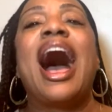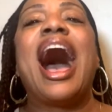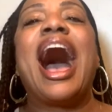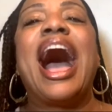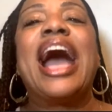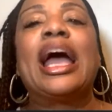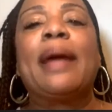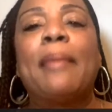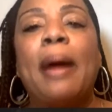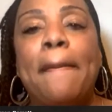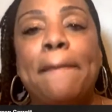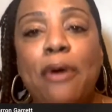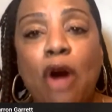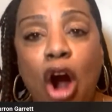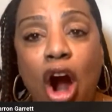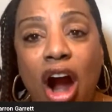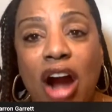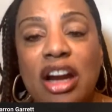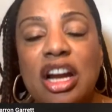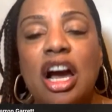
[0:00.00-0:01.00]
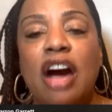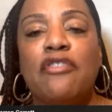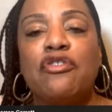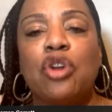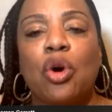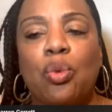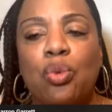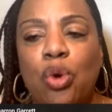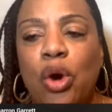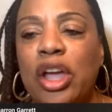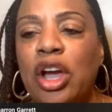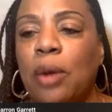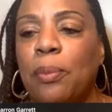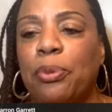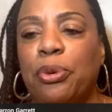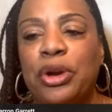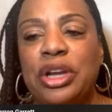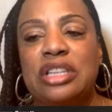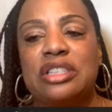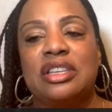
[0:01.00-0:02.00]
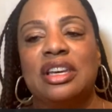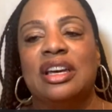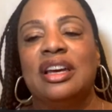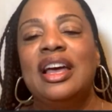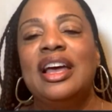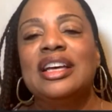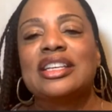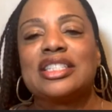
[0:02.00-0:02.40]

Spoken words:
I am a part of the royal priesthood.